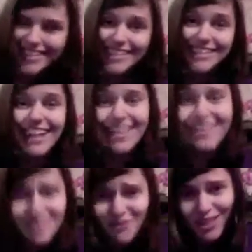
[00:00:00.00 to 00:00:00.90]
yeah,
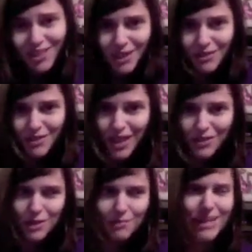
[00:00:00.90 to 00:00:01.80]
this is what I look like
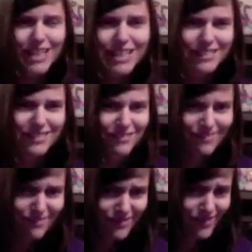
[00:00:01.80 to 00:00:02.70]
without them. I,
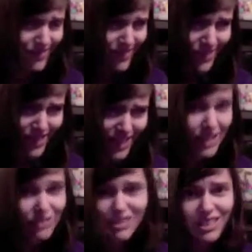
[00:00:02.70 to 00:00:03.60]
I
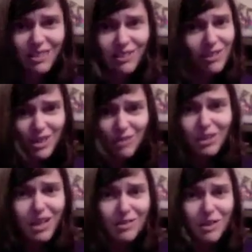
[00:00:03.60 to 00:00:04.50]
don't think I look good
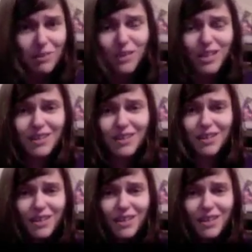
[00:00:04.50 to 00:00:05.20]
without them.